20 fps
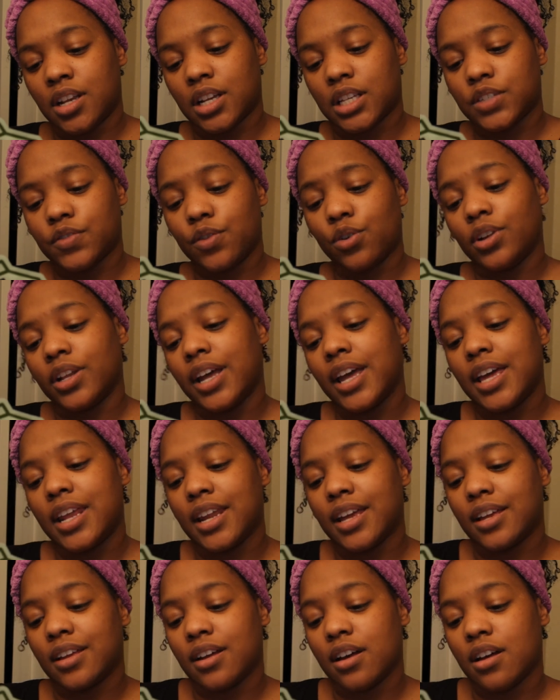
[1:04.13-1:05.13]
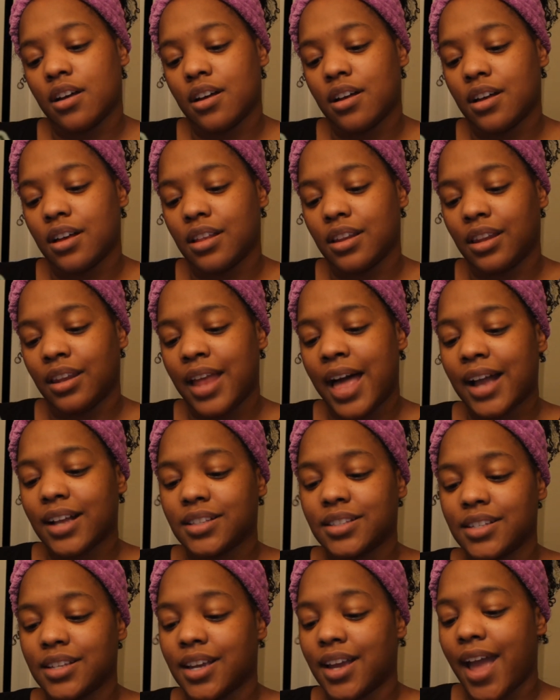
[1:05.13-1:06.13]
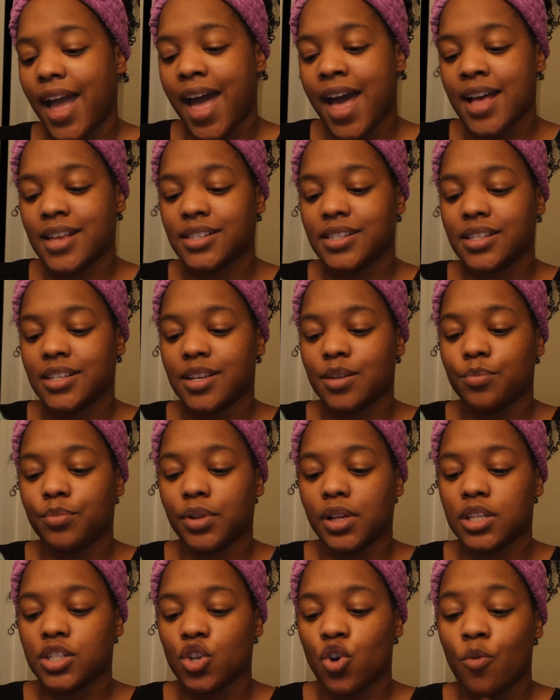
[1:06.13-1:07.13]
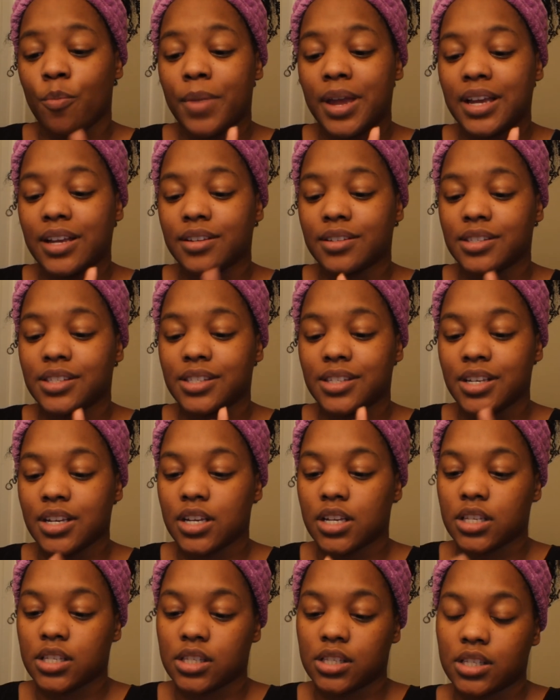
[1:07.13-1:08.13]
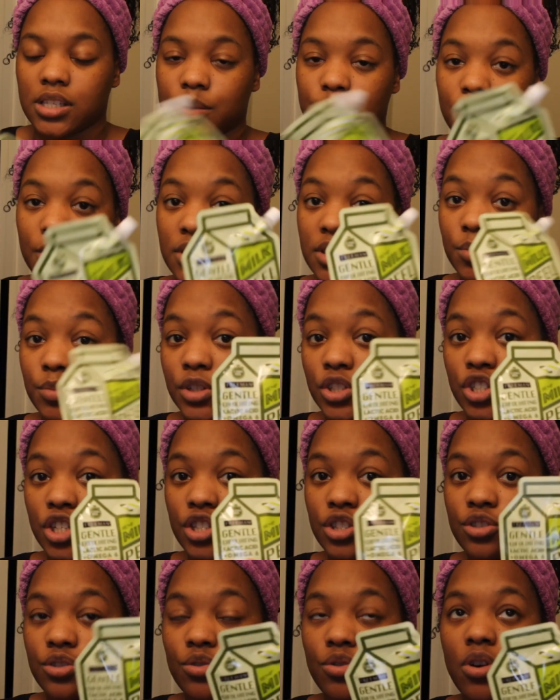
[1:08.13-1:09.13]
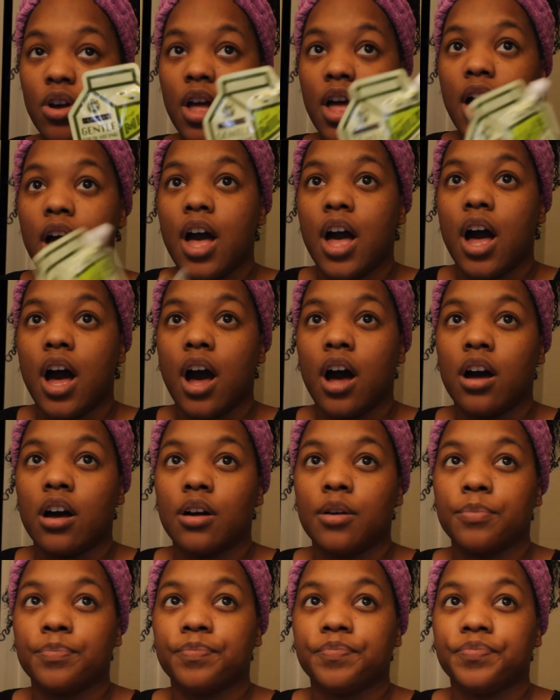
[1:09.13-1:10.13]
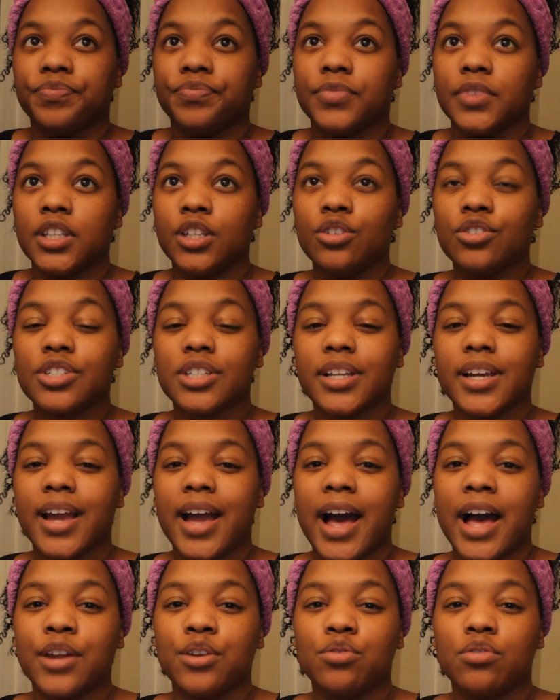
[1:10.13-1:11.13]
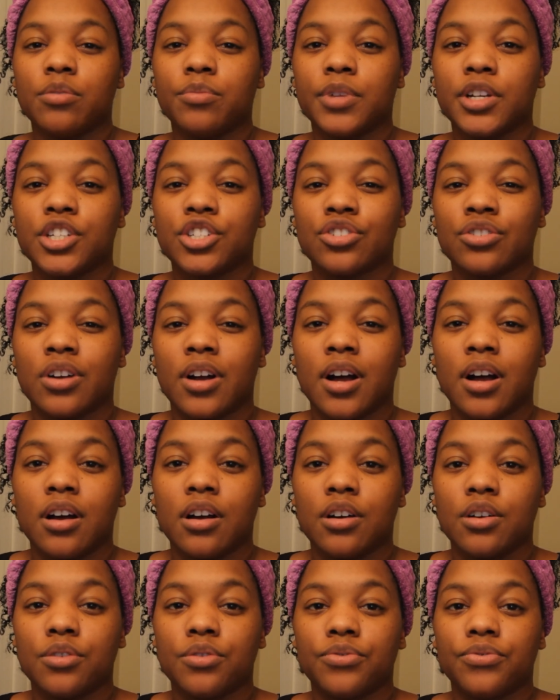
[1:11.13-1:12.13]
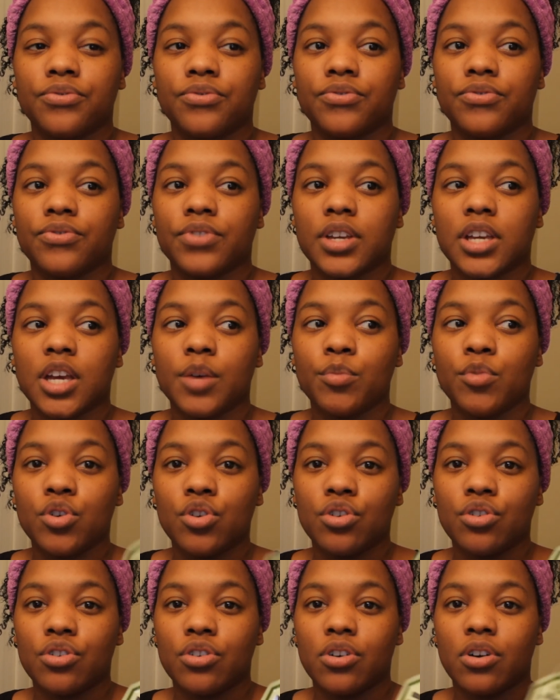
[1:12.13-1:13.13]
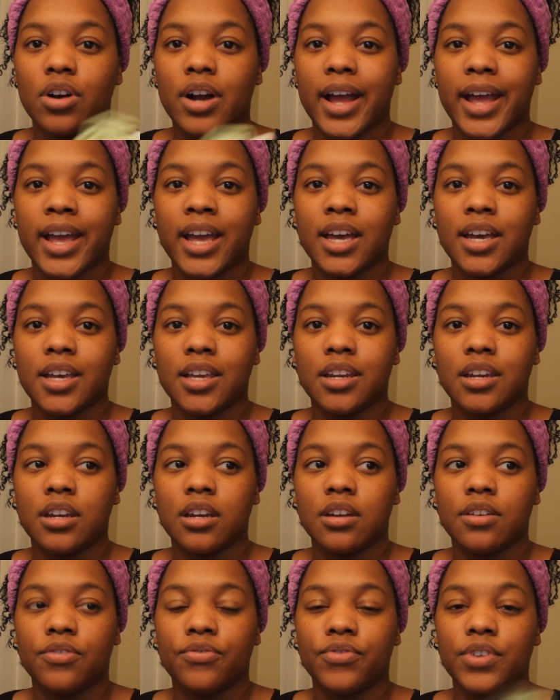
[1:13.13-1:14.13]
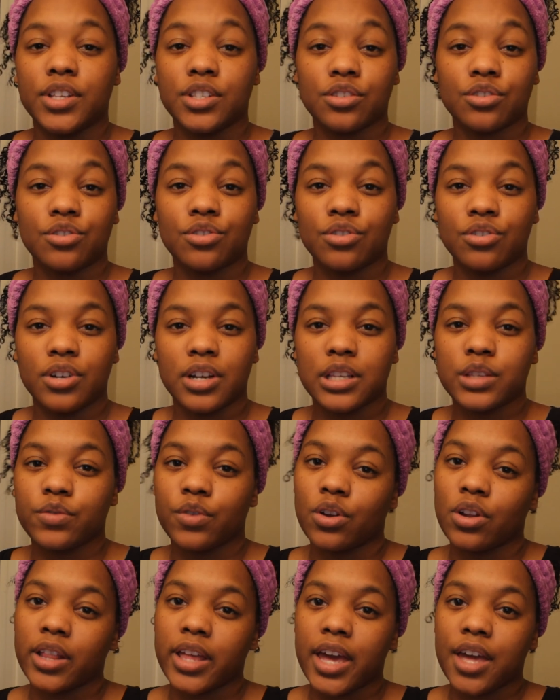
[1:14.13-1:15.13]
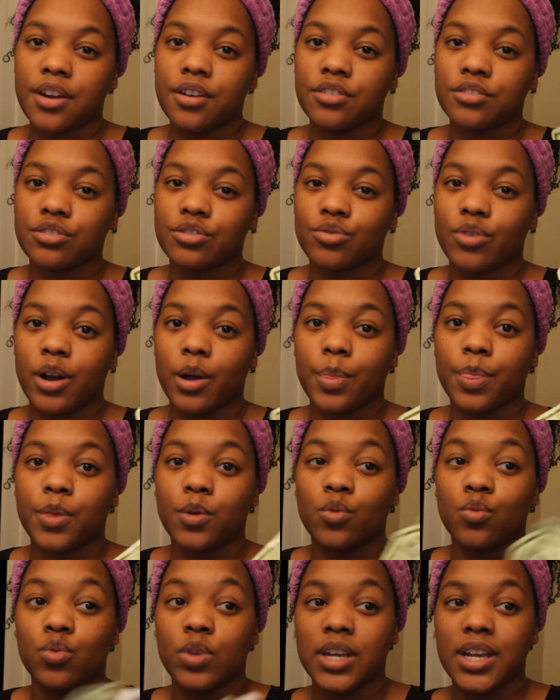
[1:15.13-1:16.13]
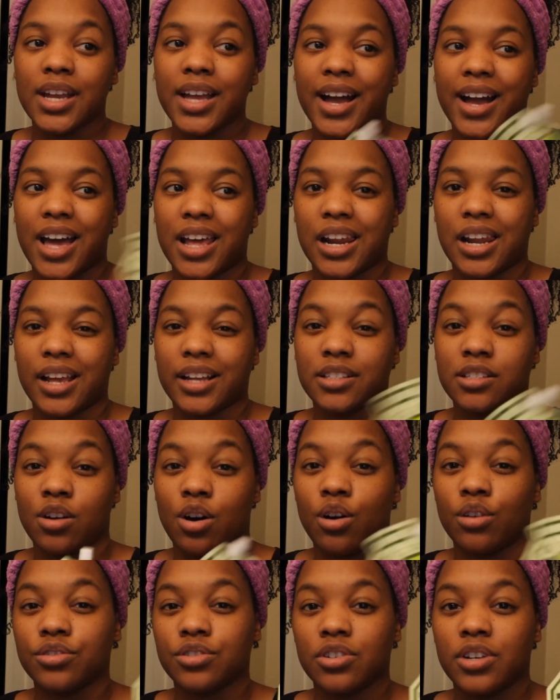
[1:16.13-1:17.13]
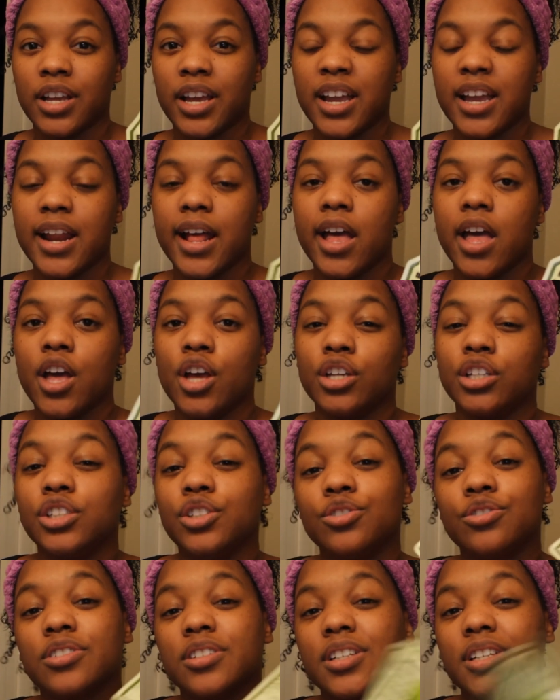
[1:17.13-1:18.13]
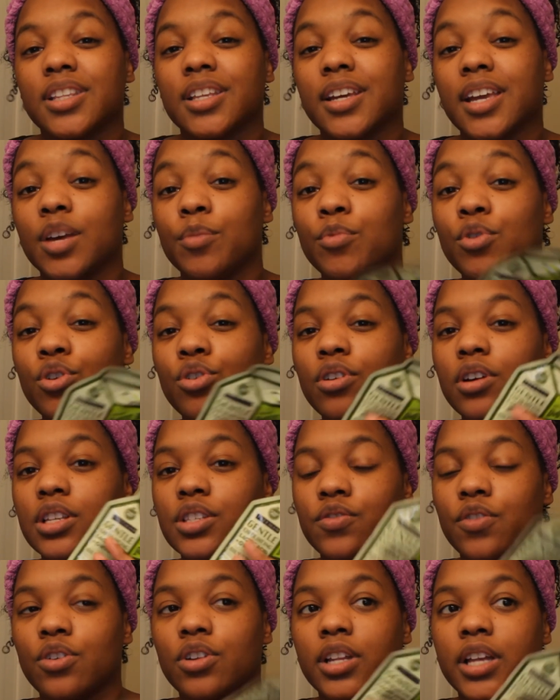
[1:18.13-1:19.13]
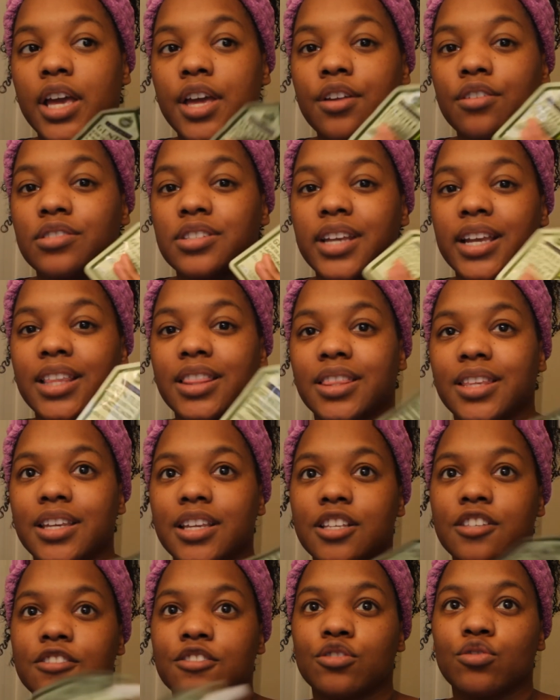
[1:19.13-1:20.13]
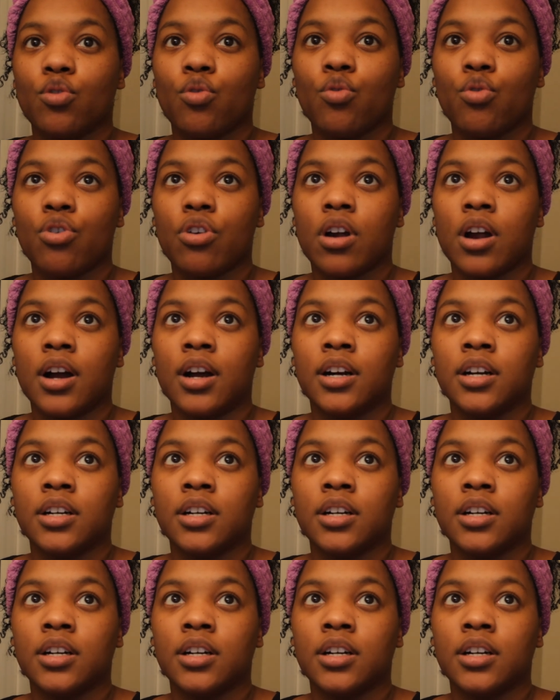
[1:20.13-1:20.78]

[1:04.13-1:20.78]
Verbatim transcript: an exfoliating lactic acid plus omega-6. It's supposed to be gentle. Usually I do a mixture of chemical and physical exfoliators throughout the week. I kind of like to alternate. Usually the chemical exfoliators like this, or